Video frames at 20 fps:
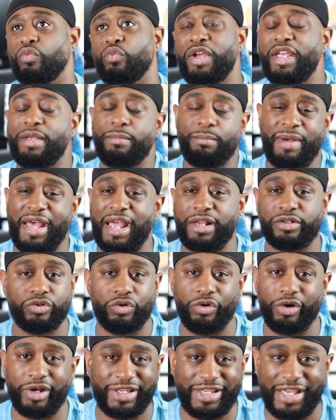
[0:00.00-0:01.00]
went back
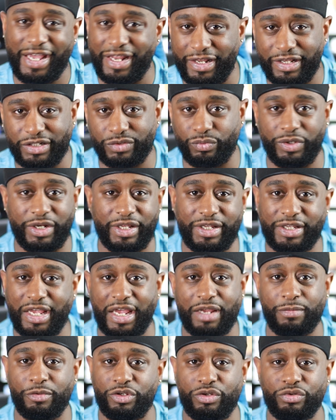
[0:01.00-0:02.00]
to organics when it
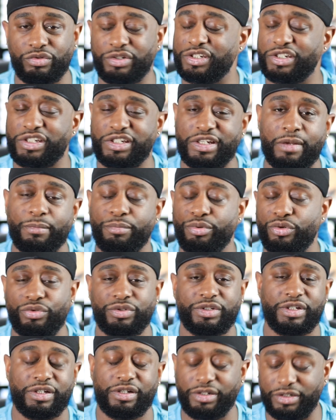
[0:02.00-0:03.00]
came to using
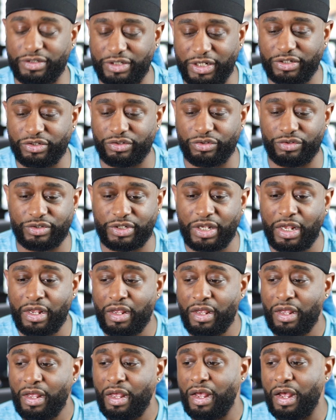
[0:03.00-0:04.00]
shampoos and conditioners.
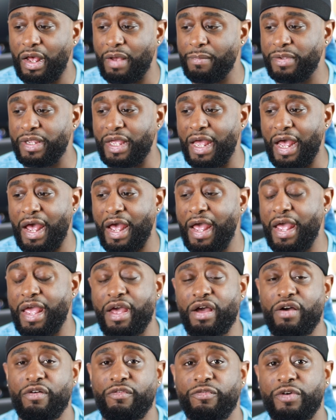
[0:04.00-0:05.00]
I mean, I
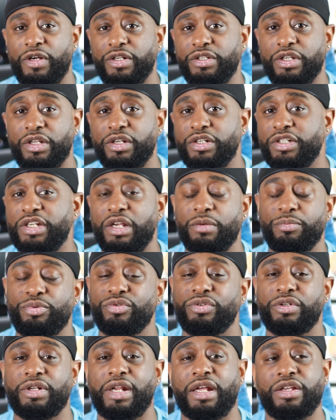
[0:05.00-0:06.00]
have another
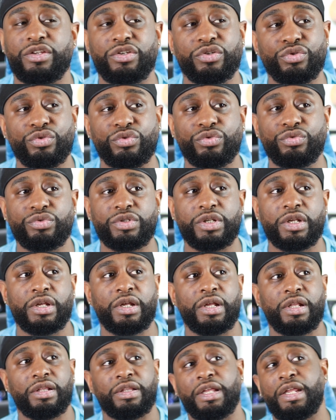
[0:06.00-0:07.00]
shampoo that I use
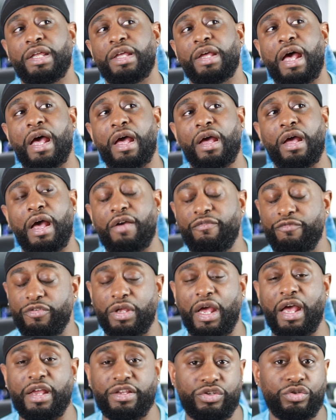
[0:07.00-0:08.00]
that
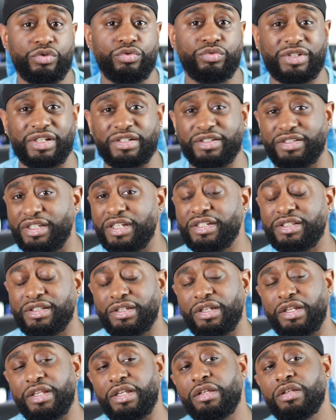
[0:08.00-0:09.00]
I use
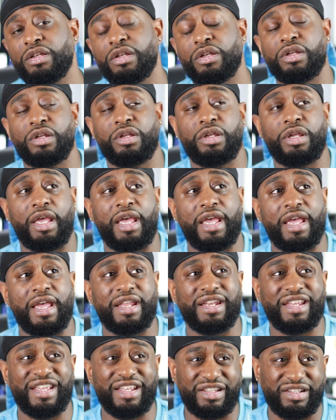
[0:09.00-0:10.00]
consistently,
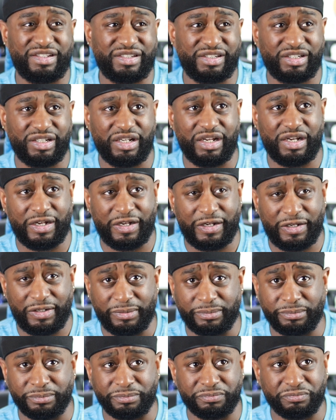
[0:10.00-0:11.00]
and it's
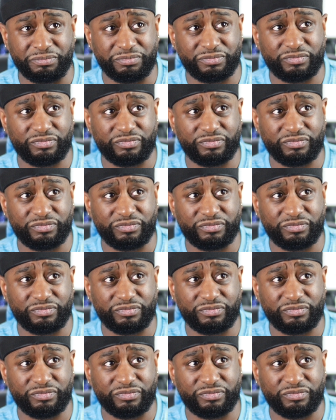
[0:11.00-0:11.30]
on